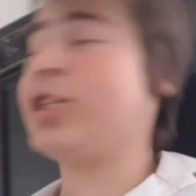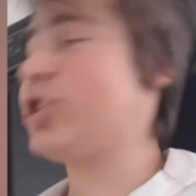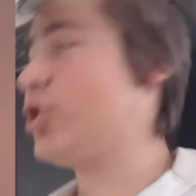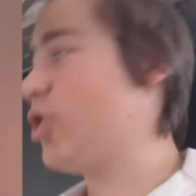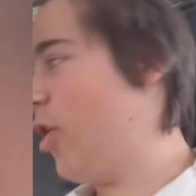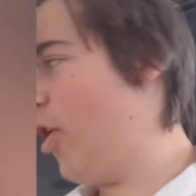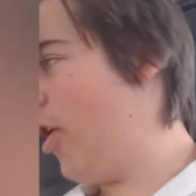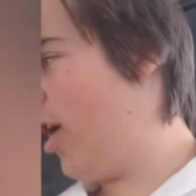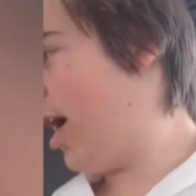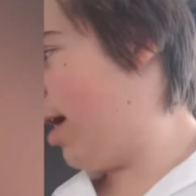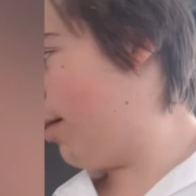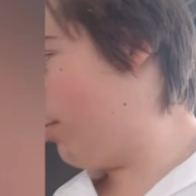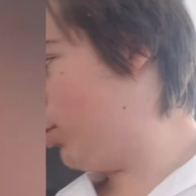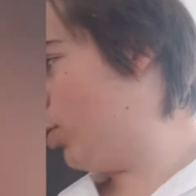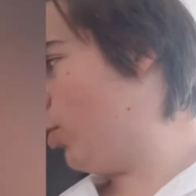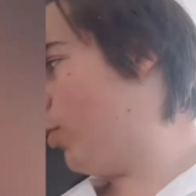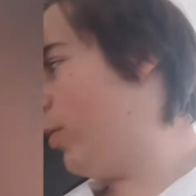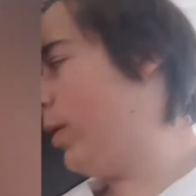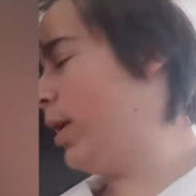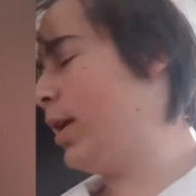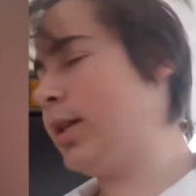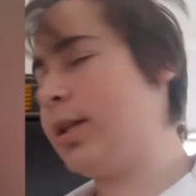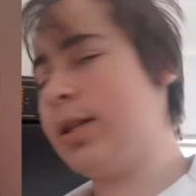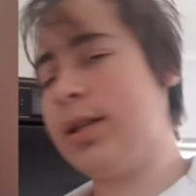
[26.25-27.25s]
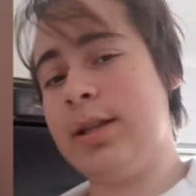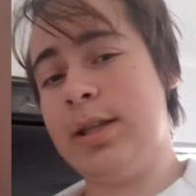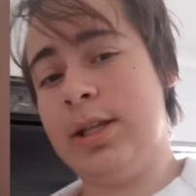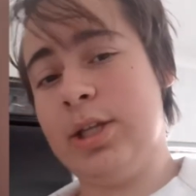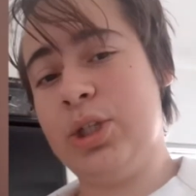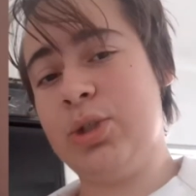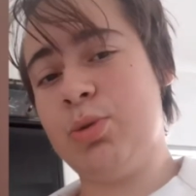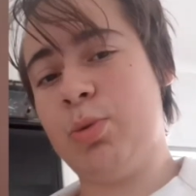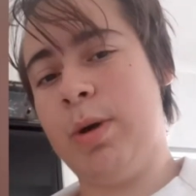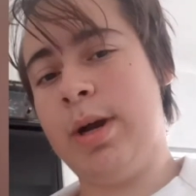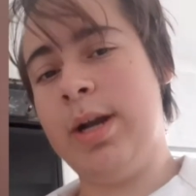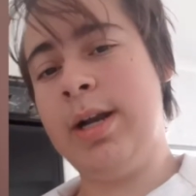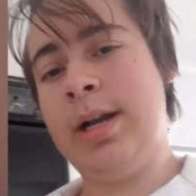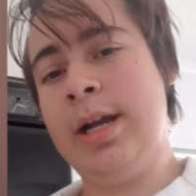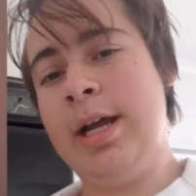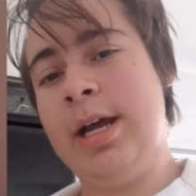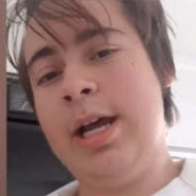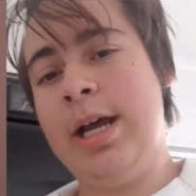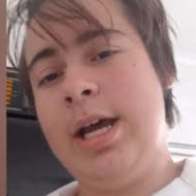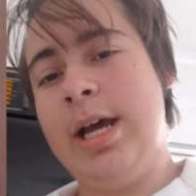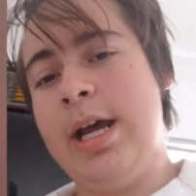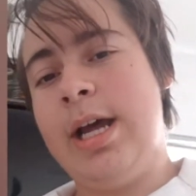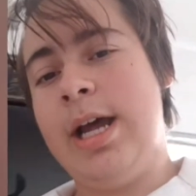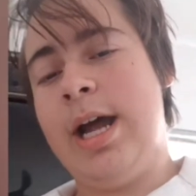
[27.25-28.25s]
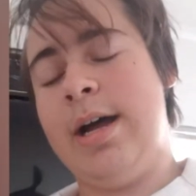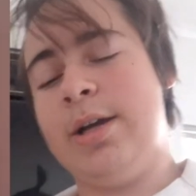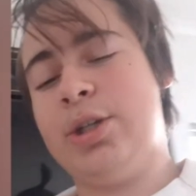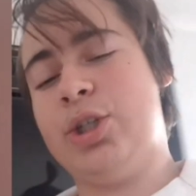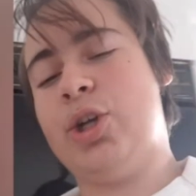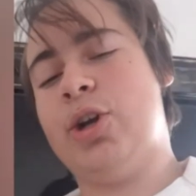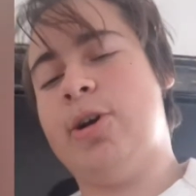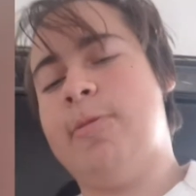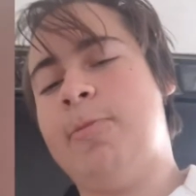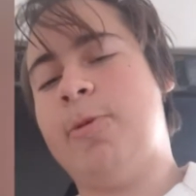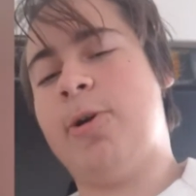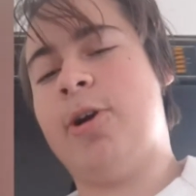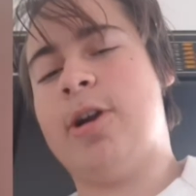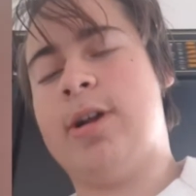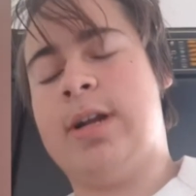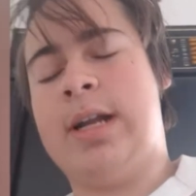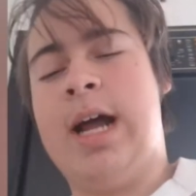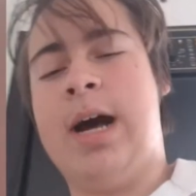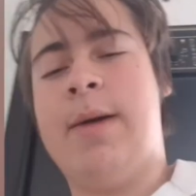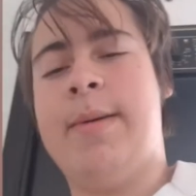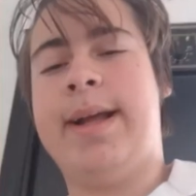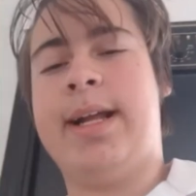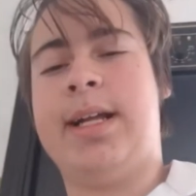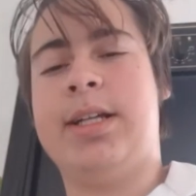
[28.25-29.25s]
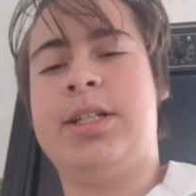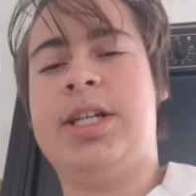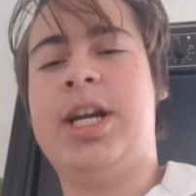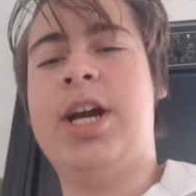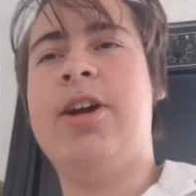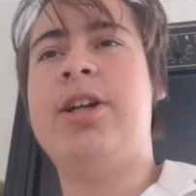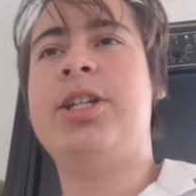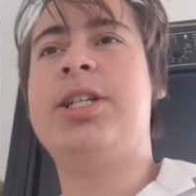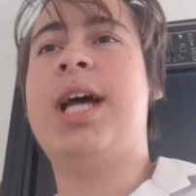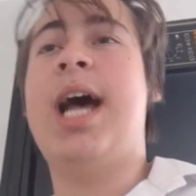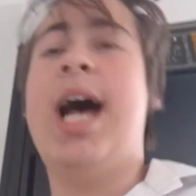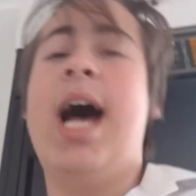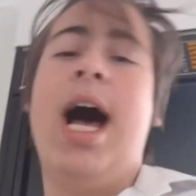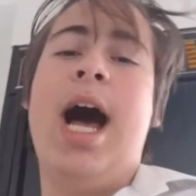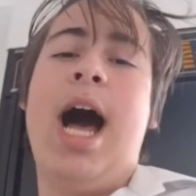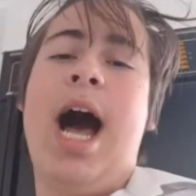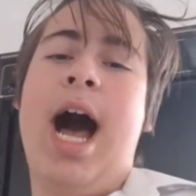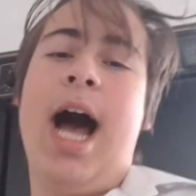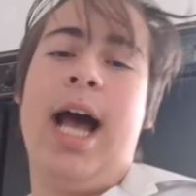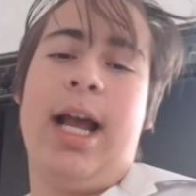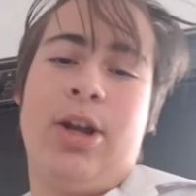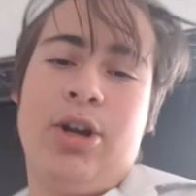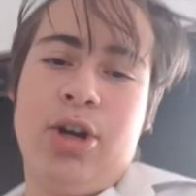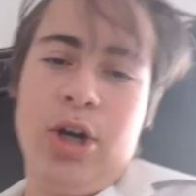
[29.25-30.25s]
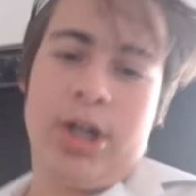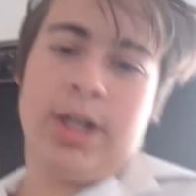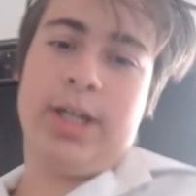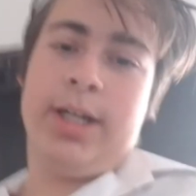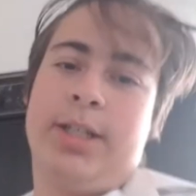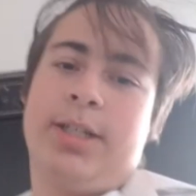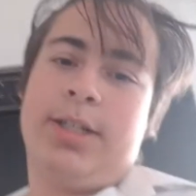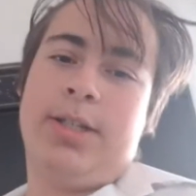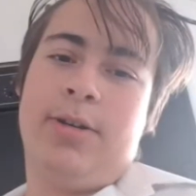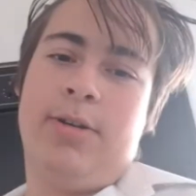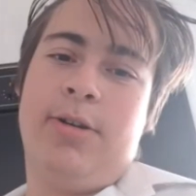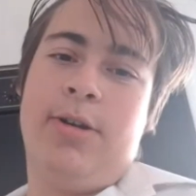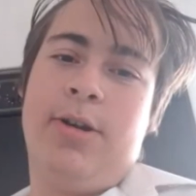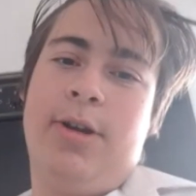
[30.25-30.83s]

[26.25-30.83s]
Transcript: So I'm doing this one, uh, so I'm gonna now make a series, I cook it.